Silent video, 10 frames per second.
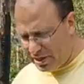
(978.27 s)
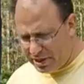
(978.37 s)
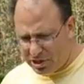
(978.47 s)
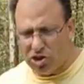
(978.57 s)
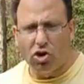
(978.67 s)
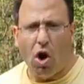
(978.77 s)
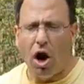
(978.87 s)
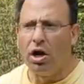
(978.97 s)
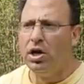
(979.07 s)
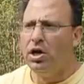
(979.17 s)

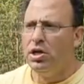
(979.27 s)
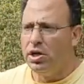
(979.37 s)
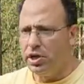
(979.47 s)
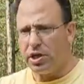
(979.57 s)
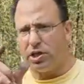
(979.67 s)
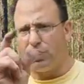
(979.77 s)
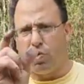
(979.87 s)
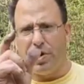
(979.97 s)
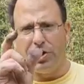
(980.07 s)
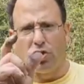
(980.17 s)
SCAR, it's
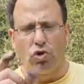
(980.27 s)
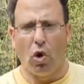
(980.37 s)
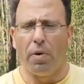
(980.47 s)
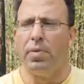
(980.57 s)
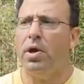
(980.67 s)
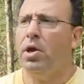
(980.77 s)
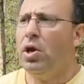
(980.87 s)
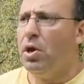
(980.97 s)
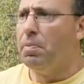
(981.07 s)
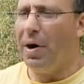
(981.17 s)
pretty short,
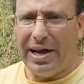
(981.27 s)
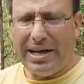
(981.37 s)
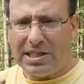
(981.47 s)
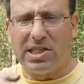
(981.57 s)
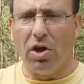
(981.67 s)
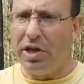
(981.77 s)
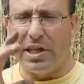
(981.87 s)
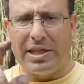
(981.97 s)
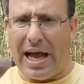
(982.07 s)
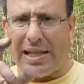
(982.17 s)
but it's still
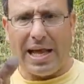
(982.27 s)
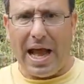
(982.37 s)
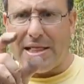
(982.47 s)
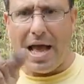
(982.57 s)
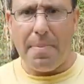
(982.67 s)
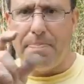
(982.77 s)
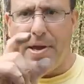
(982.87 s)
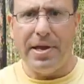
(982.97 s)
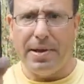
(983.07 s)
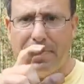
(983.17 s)
that
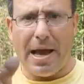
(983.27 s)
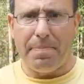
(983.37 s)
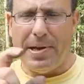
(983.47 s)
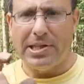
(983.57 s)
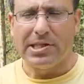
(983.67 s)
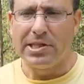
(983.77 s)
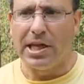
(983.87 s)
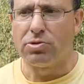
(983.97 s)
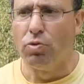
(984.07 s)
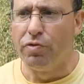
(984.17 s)
piston
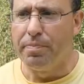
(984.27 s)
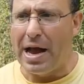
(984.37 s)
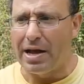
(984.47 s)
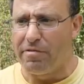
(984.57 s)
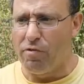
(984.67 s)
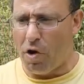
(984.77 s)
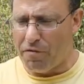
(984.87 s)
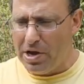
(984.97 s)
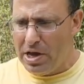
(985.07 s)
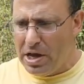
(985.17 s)
that's moving back and forth
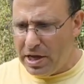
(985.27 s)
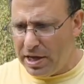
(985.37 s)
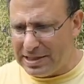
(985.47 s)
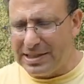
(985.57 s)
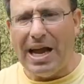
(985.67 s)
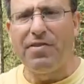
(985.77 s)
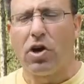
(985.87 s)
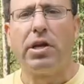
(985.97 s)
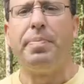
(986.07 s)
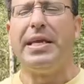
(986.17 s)
is never
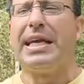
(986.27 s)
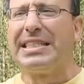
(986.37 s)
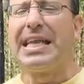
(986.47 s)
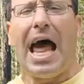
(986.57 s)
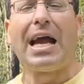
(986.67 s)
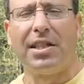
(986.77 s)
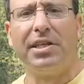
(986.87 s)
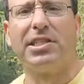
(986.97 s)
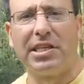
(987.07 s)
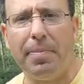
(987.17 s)
going to be in exactly the
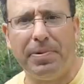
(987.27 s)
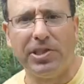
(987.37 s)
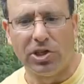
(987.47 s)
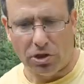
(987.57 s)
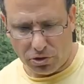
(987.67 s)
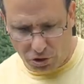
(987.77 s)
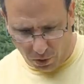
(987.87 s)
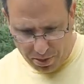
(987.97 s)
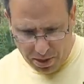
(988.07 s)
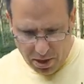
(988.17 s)
same position. So
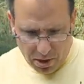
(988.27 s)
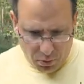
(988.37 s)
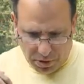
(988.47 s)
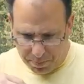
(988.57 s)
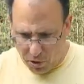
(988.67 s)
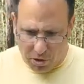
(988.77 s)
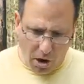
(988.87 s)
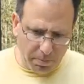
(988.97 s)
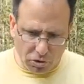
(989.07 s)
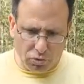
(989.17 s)
when the bullet
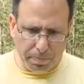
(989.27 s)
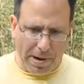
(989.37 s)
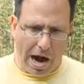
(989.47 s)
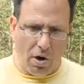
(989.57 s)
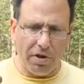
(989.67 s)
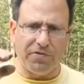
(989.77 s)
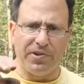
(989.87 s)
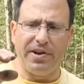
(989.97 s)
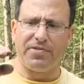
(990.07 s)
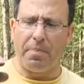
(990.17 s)
comes through the barrel,
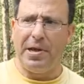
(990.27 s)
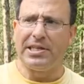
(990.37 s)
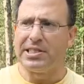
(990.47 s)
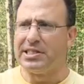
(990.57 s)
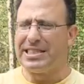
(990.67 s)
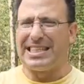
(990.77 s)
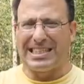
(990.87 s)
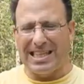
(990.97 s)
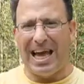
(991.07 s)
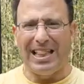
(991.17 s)
if the piston's in a
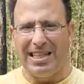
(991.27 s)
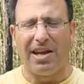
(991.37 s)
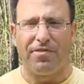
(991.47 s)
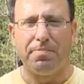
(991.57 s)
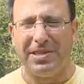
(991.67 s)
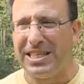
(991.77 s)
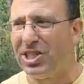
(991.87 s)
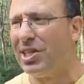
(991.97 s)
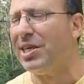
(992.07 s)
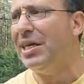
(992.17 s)
slightly different
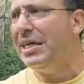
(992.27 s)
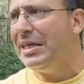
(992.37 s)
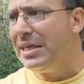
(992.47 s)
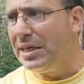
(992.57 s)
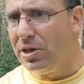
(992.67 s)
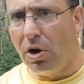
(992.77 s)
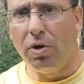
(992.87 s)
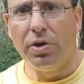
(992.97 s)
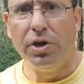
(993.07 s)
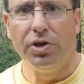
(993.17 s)
position, you know,
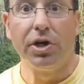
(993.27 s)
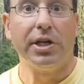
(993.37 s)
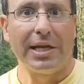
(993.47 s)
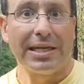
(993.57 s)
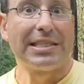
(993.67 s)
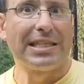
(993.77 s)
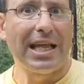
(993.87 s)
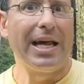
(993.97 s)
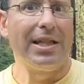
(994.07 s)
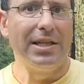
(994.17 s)
you're going to get
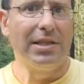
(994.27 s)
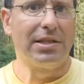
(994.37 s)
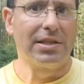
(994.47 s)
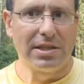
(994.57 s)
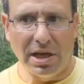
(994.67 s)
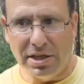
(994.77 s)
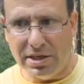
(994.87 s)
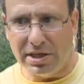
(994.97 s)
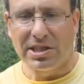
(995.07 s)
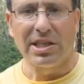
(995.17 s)

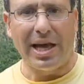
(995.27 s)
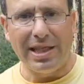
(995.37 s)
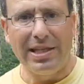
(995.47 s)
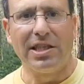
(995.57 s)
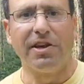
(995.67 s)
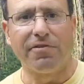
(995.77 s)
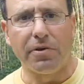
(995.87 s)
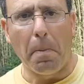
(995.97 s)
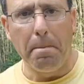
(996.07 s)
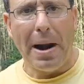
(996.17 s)
a slightly
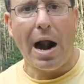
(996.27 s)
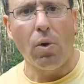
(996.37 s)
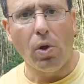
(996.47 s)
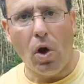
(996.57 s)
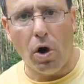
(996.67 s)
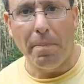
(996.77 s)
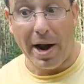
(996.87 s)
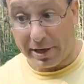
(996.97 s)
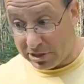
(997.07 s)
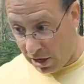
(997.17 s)
different barrel
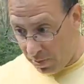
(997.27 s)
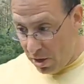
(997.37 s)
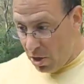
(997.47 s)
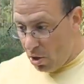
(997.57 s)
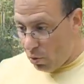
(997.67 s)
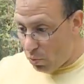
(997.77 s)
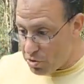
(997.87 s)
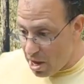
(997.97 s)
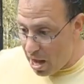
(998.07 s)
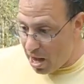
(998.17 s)
harmonics. Now, when
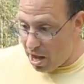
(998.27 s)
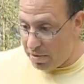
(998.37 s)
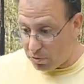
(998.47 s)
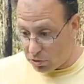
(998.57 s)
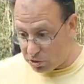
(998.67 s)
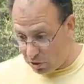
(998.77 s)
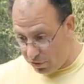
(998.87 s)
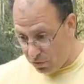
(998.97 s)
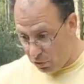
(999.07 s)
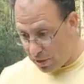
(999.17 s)
you have, because
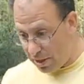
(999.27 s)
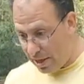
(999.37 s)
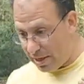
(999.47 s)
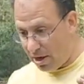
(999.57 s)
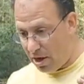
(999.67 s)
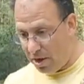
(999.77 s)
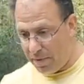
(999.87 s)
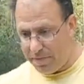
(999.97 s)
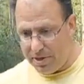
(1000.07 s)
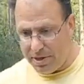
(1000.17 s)
if you look at like
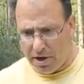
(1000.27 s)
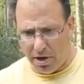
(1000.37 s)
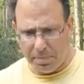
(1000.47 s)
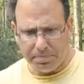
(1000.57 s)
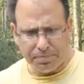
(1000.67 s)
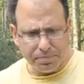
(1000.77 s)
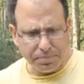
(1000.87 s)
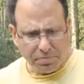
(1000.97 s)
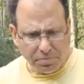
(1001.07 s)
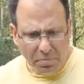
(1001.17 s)
the
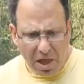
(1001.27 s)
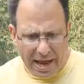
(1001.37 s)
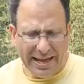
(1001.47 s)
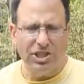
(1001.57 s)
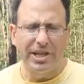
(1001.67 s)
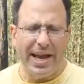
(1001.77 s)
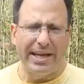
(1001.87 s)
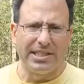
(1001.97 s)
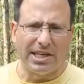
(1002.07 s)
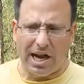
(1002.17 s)
H&K
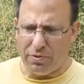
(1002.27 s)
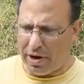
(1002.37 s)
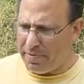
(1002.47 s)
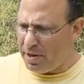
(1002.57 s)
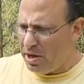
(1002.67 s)
design, right?